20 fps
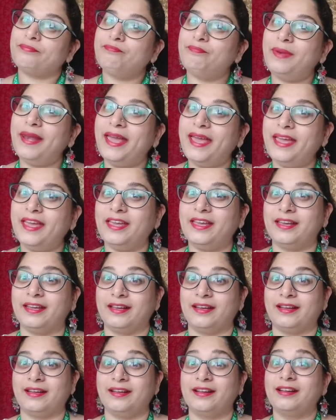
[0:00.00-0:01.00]

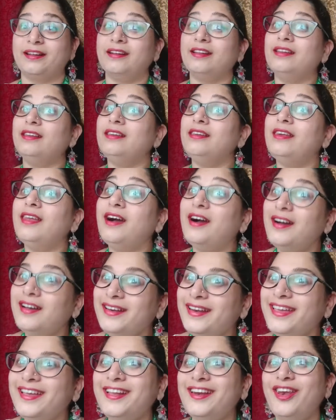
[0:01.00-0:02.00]
playing,
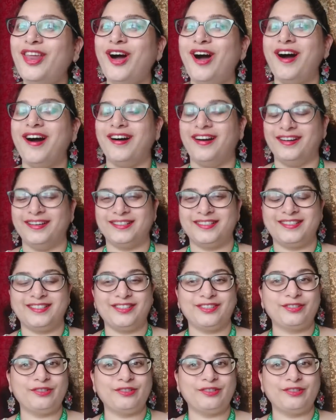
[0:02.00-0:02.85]
learning lot.